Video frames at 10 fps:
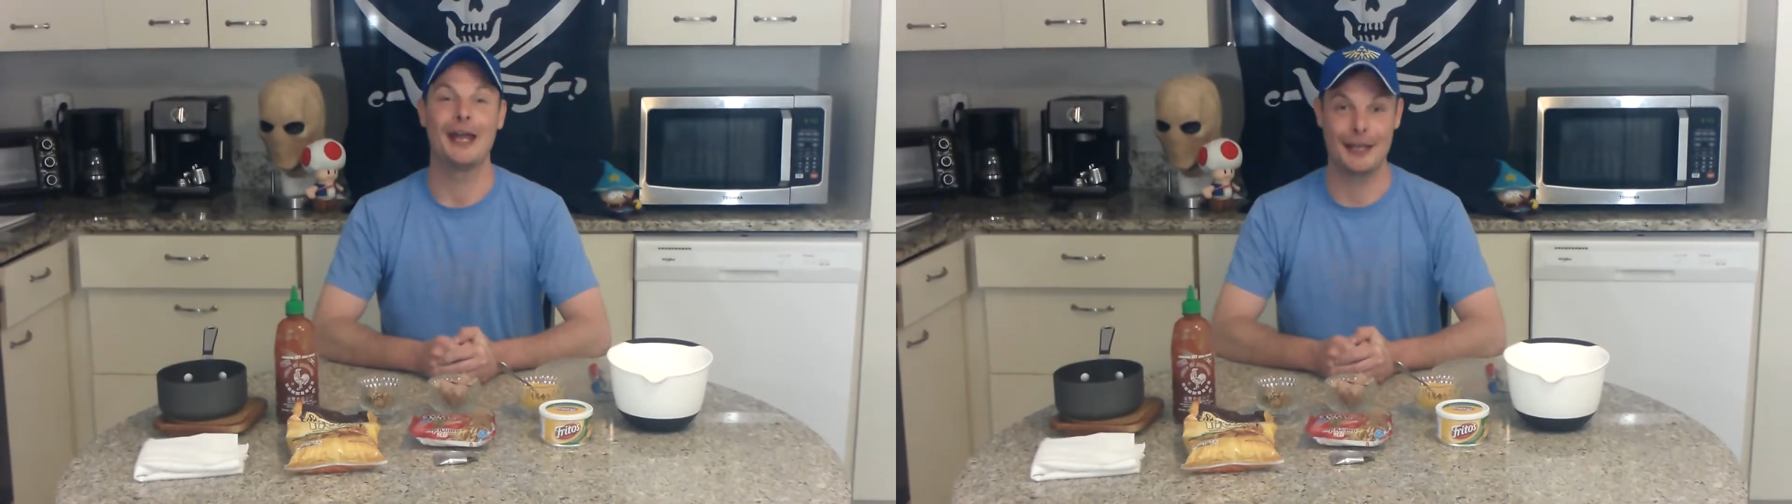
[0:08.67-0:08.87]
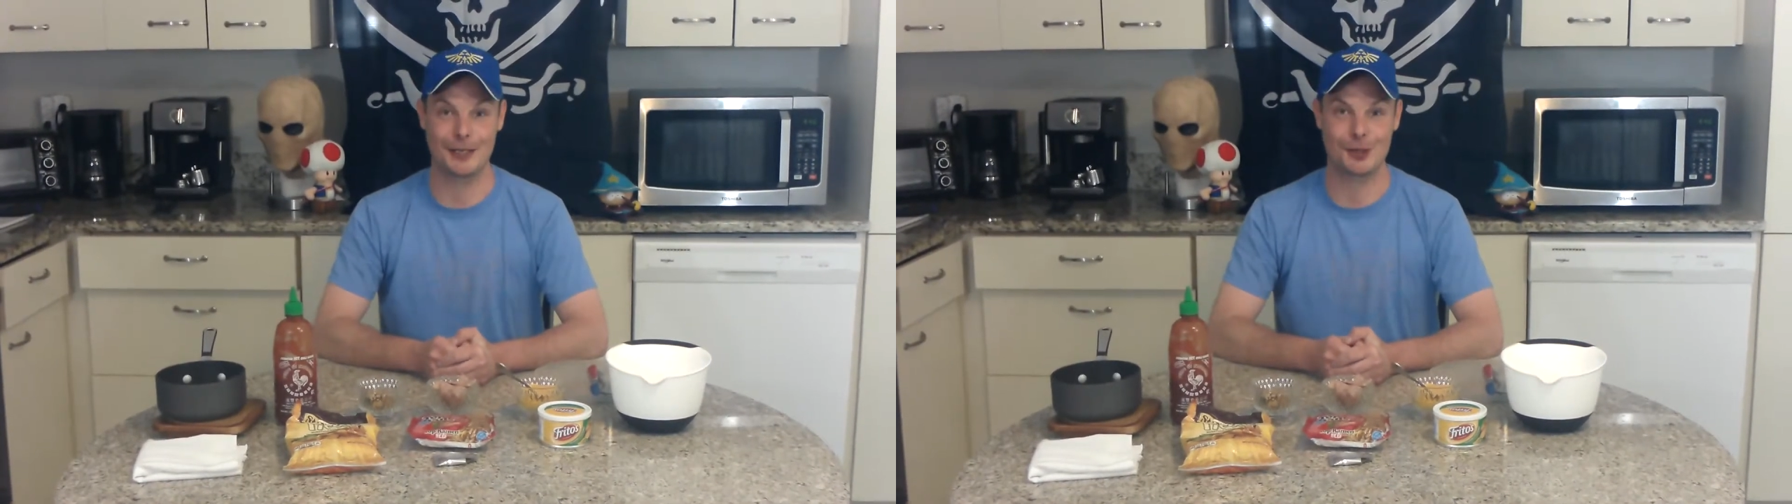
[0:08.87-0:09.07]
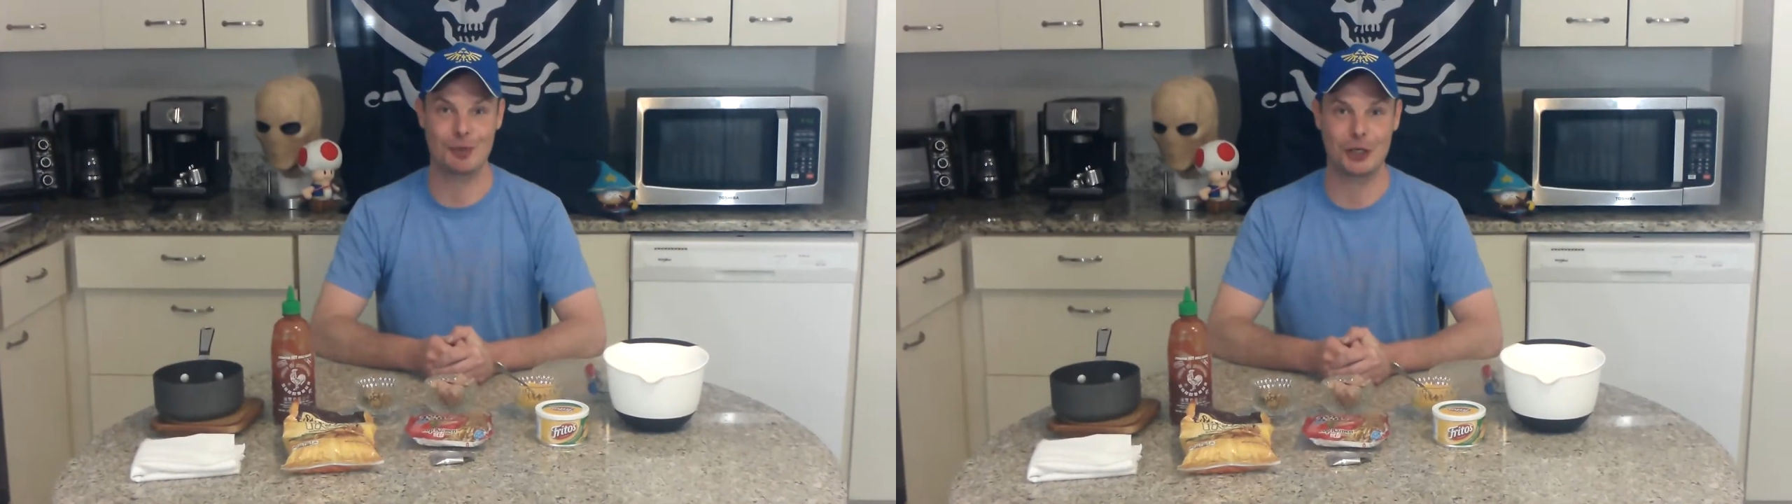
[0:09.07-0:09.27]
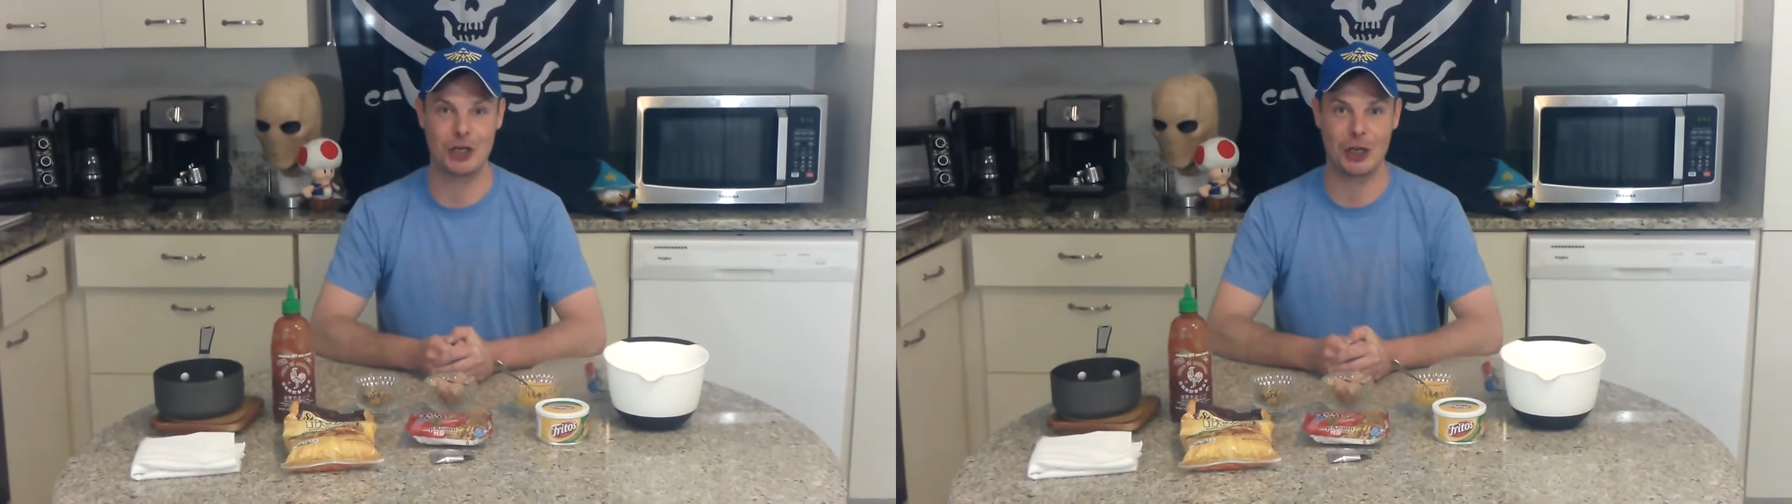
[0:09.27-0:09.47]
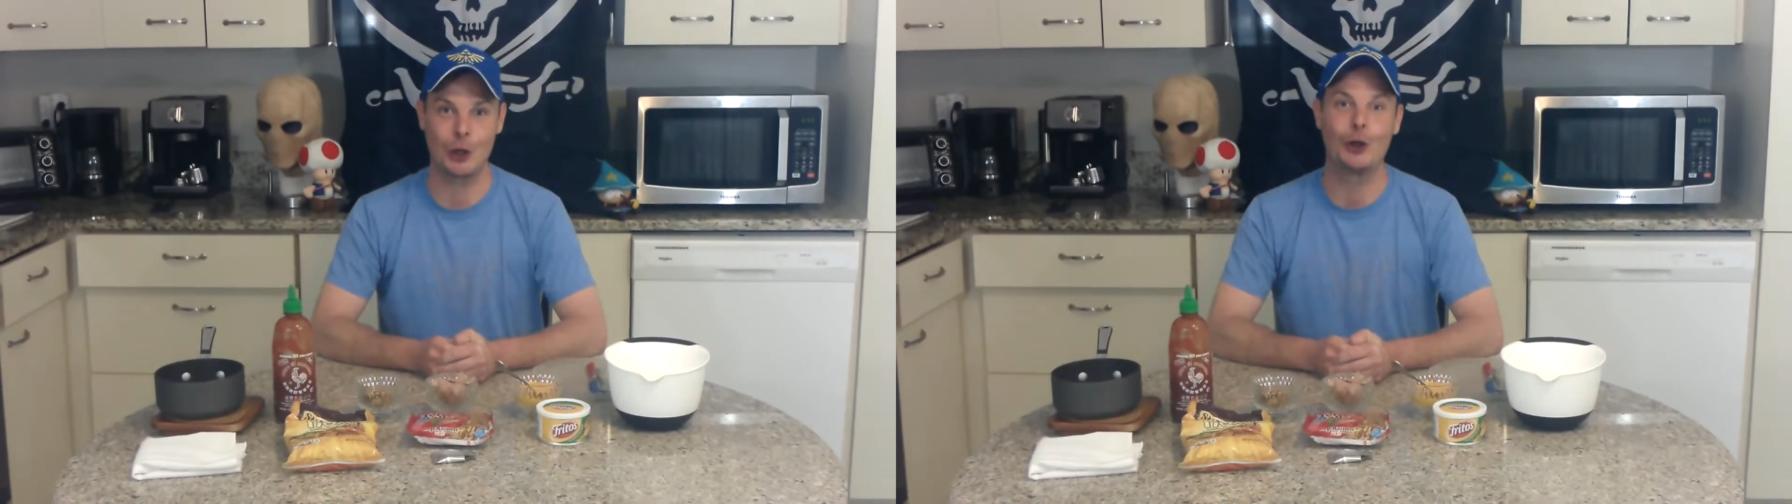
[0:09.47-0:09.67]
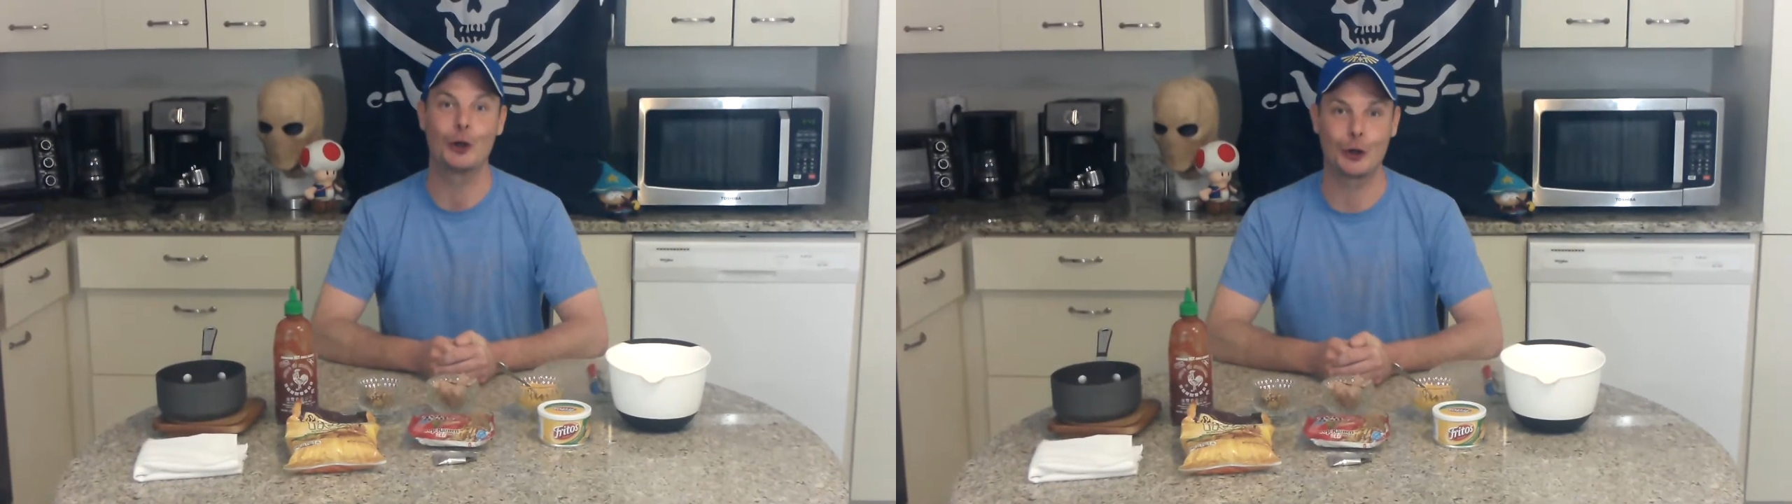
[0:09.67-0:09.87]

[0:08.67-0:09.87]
and this is my channel,